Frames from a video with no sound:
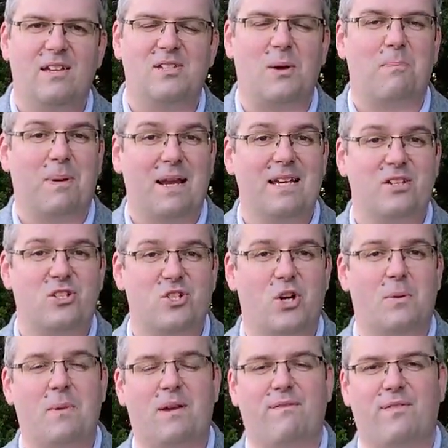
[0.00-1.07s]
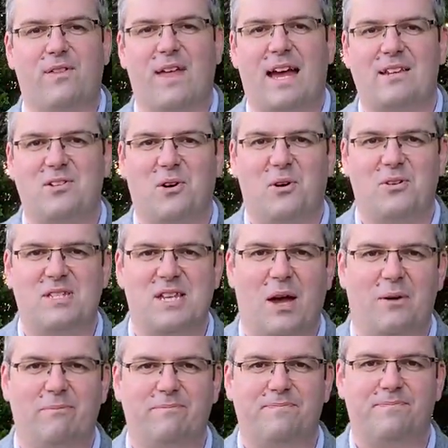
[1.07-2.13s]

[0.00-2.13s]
So please join me for that also.